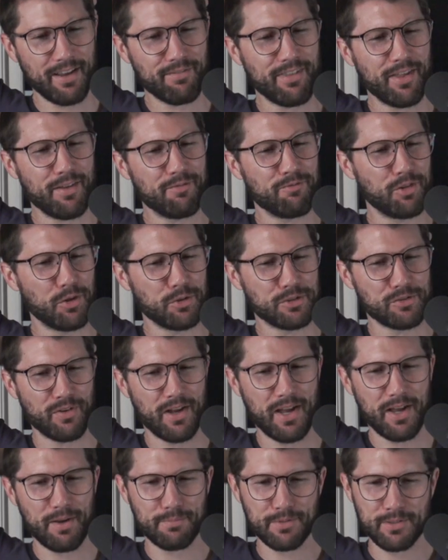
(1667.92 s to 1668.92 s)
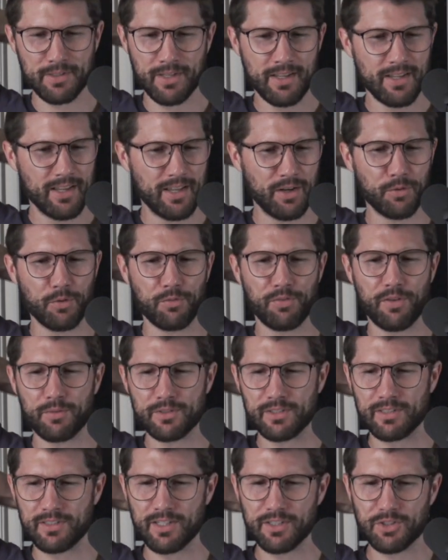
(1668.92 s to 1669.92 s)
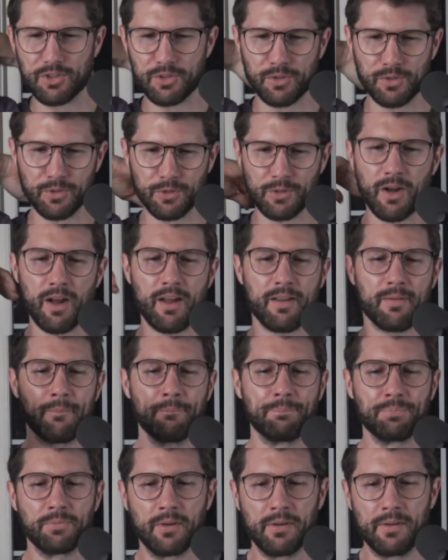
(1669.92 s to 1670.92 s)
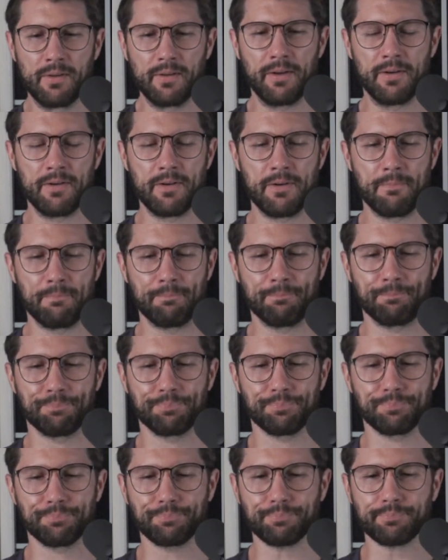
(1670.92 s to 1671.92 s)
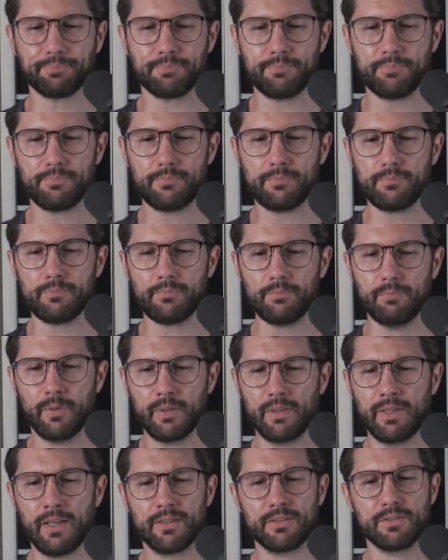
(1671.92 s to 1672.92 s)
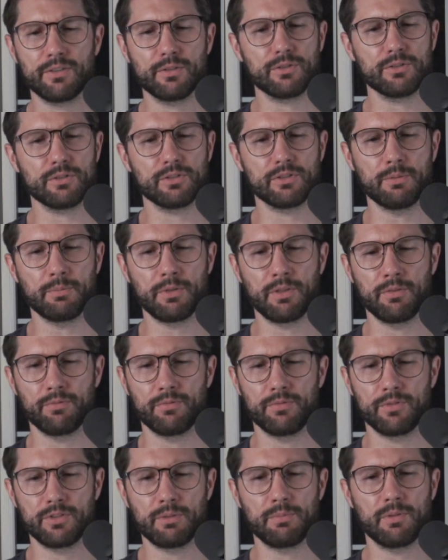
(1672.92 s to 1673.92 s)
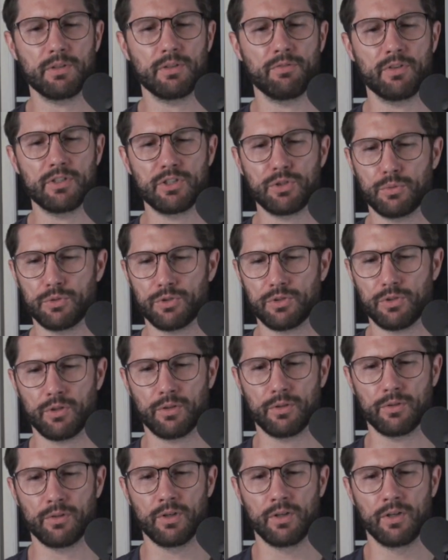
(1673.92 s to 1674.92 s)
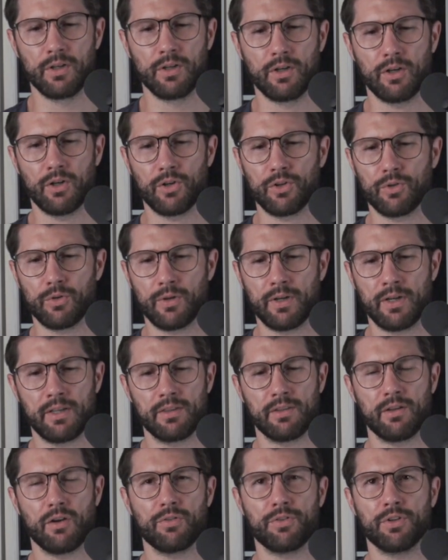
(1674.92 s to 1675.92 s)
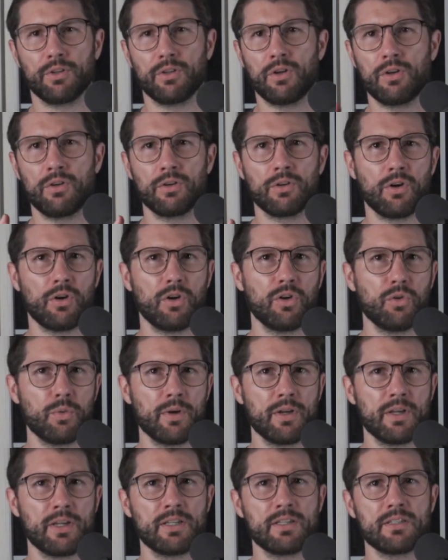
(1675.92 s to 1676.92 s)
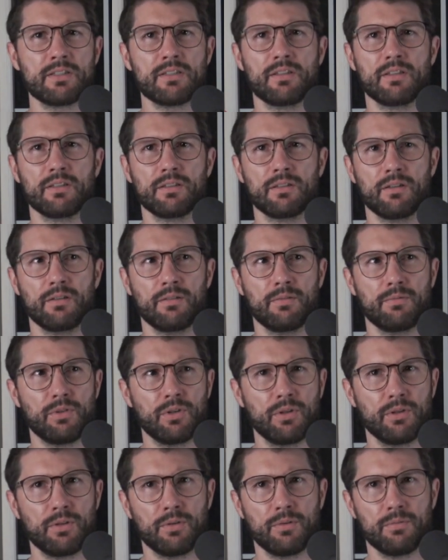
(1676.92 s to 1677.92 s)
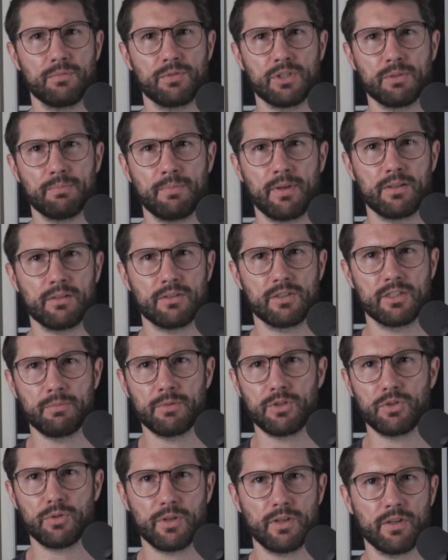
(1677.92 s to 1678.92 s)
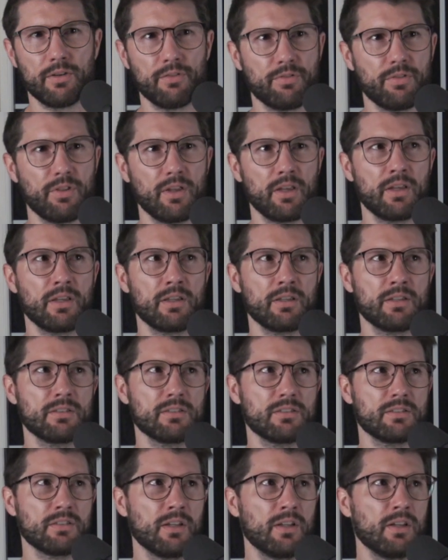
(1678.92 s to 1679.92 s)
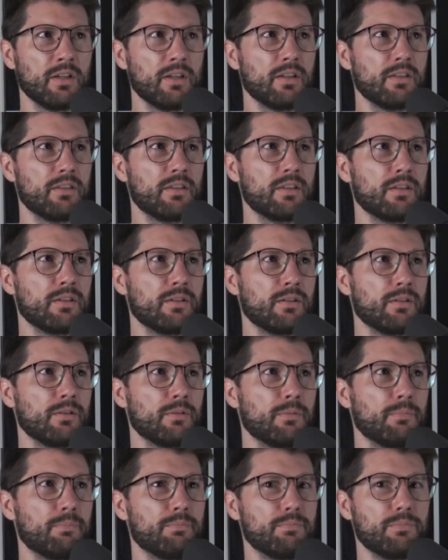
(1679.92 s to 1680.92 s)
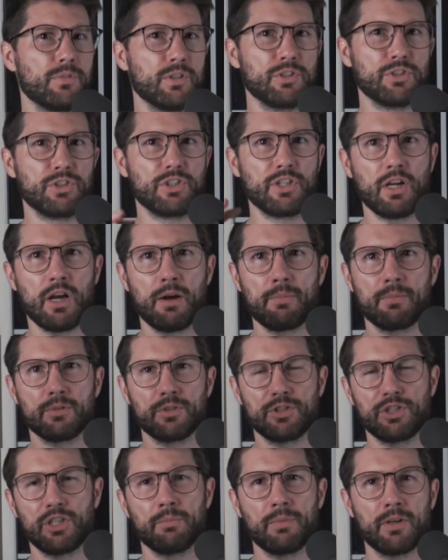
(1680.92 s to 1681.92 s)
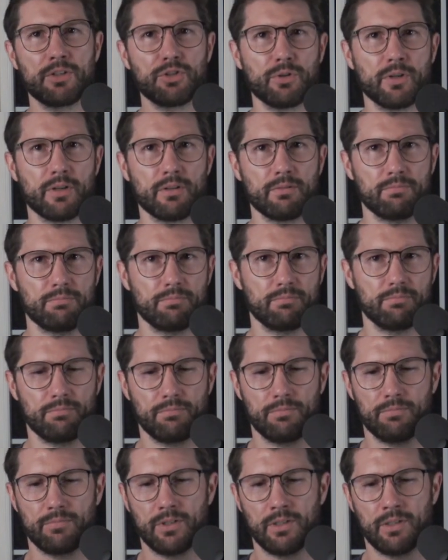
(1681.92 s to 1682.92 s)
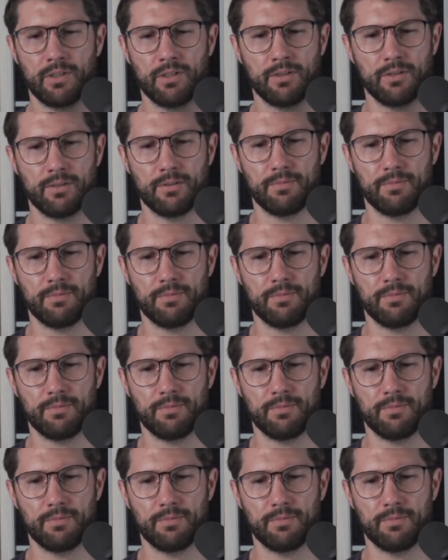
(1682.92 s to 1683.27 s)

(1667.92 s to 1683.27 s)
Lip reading: those vibes. I don't know if that was intentional or not. But yes, there's some of the visuals are great. The long hallways, the symmetry of things, the geometric, the